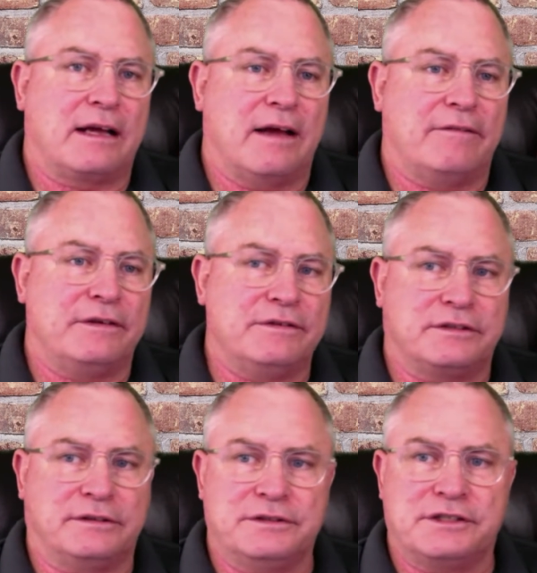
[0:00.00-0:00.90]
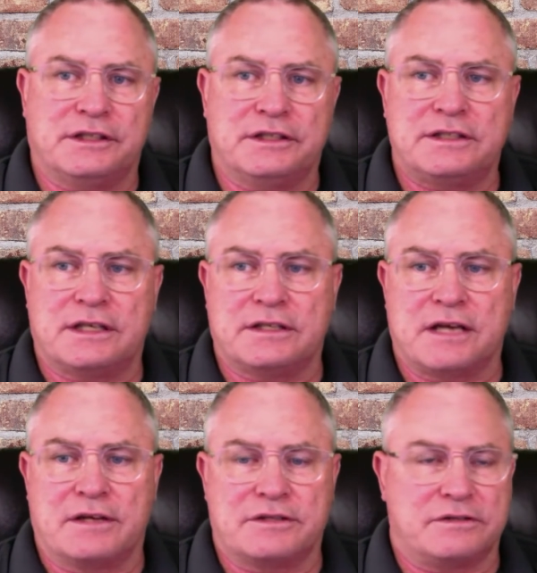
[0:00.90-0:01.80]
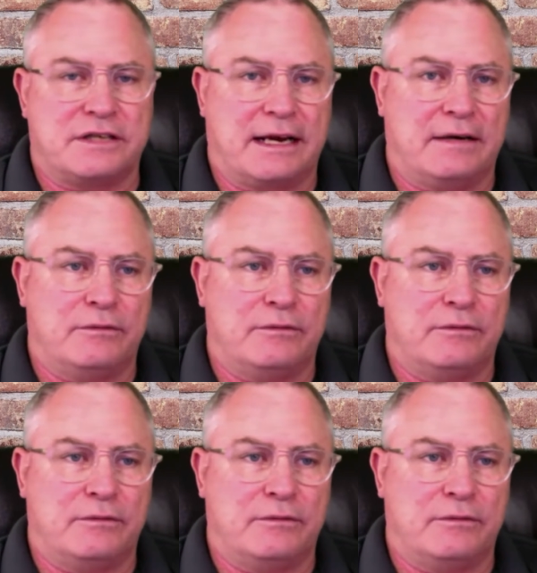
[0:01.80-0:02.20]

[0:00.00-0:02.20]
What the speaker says: a few solutions associated